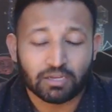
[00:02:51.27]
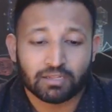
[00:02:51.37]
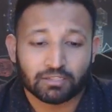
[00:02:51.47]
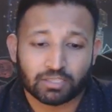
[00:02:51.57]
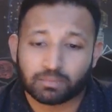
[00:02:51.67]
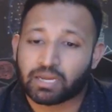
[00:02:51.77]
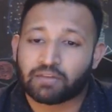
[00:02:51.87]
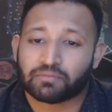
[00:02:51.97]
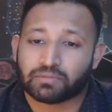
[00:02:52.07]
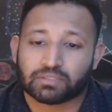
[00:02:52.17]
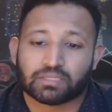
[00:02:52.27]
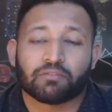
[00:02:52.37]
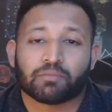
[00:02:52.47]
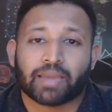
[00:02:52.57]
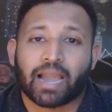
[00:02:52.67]
jump down
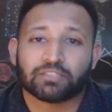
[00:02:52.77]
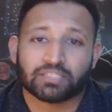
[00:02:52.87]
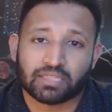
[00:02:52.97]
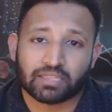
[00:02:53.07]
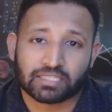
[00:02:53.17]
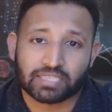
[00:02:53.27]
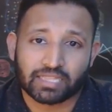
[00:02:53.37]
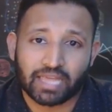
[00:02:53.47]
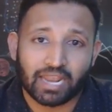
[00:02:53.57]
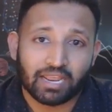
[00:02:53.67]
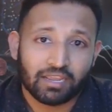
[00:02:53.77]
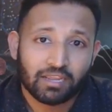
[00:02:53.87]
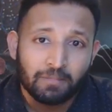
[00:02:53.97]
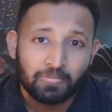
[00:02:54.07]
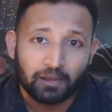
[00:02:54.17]
from couches and things like that,
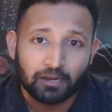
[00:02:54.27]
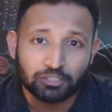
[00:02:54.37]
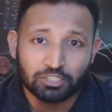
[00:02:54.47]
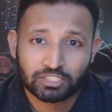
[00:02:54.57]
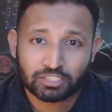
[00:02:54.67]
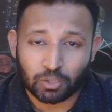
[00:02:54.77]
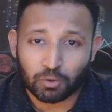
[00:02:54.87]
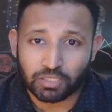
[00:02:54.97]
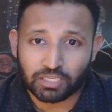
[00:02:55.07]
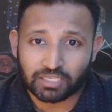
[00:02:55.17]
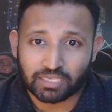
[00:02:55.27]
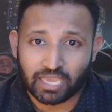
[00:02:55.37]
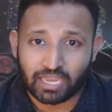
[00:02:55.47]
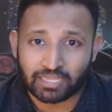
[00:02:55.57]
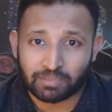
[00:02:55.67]
she's slowly
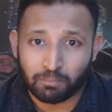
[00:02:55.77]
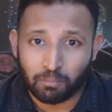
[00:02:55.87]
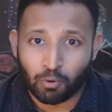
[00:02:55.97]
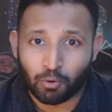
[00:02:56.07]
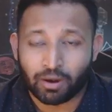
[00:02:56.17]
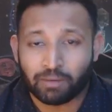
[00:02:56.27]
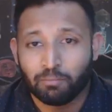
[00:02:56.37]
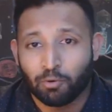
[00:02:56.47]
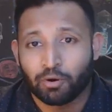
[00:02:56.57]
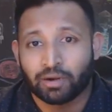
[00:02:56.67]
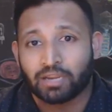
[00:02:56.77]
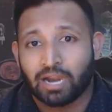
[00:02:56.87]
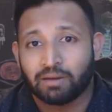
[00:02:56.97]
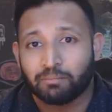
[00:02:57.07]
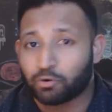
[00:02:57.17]
getting more and more and
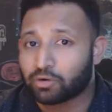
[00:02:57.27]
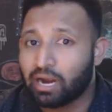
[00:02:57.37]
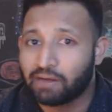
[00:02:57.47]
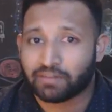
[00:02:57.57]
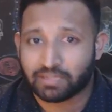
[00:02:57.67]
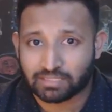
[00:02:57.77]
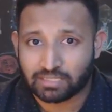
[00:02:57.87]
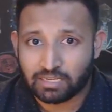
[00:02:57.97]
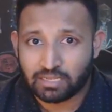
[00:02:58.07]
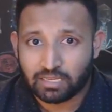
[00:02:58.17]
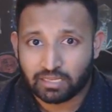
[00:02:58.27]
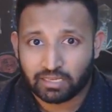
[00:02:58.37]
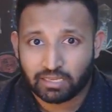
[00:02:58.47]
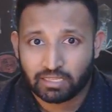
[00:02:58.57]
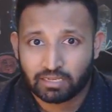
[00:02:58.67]
more confidence
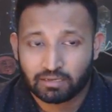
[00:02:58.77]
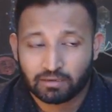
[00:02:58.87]
in